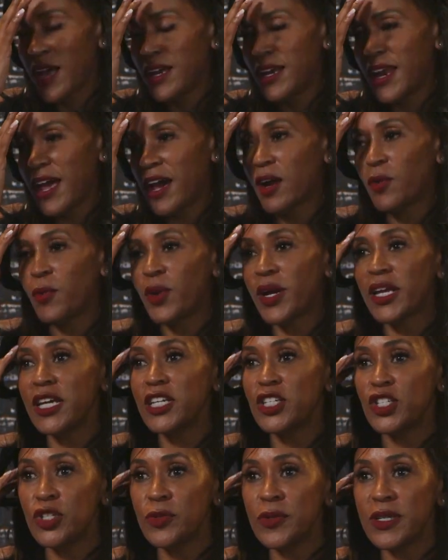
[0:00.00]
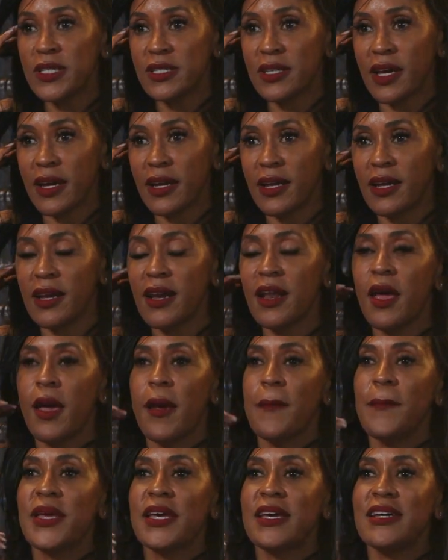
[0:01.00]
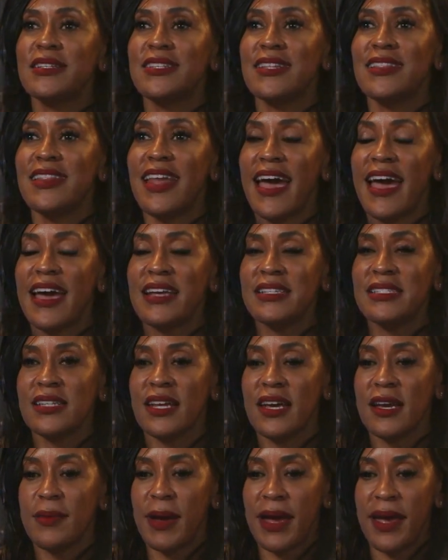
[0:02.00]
Now I don't want to get too excited because the last time I